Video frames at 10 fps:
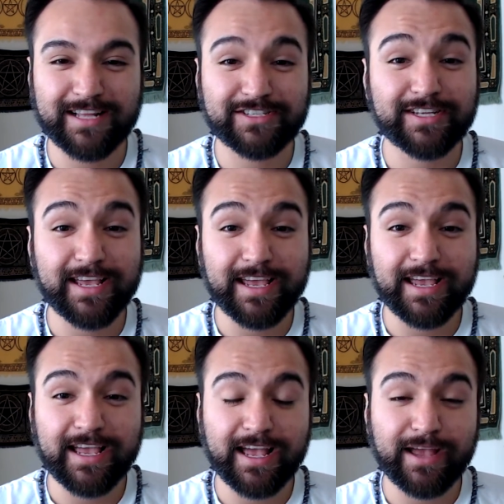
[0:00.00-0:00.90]

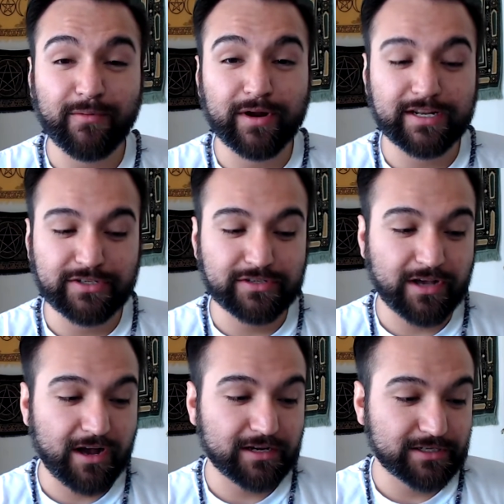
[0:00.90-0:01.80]
Today I wanted to
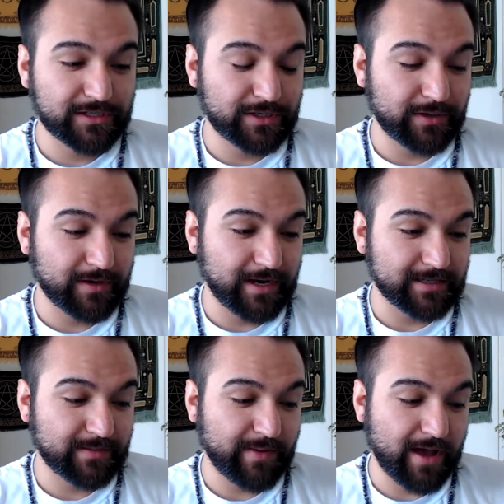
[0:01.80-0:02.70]
talk to you
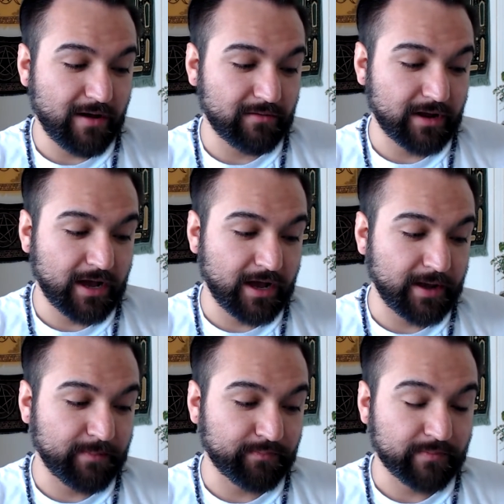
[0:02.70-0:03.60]
guys about
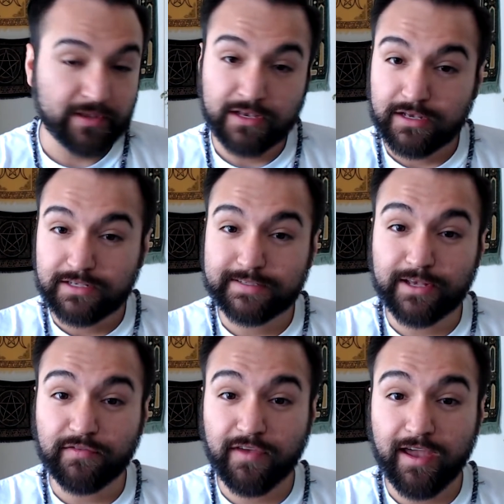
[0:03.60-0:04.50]

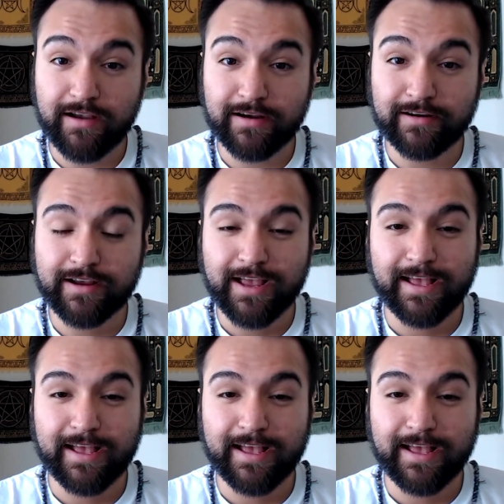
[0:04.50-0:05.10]
self-care.